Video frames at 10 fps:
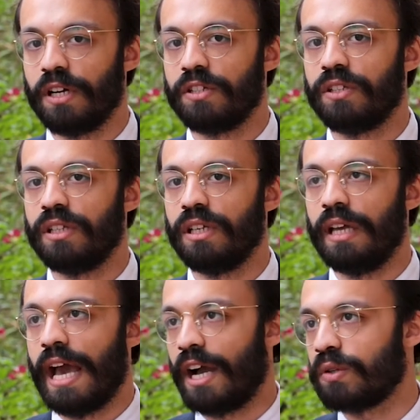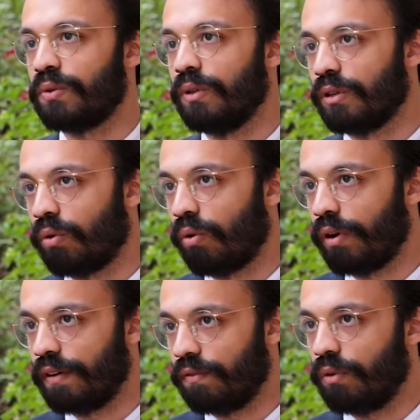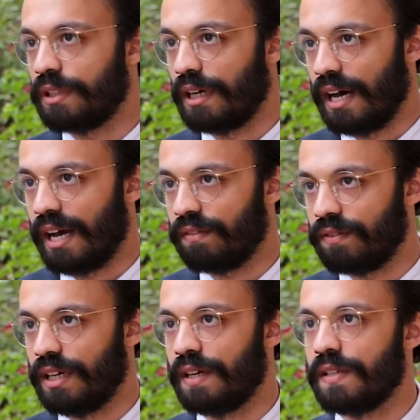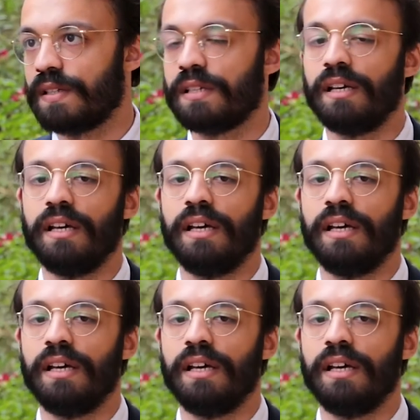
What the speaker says: much the actual core of what HYVE does.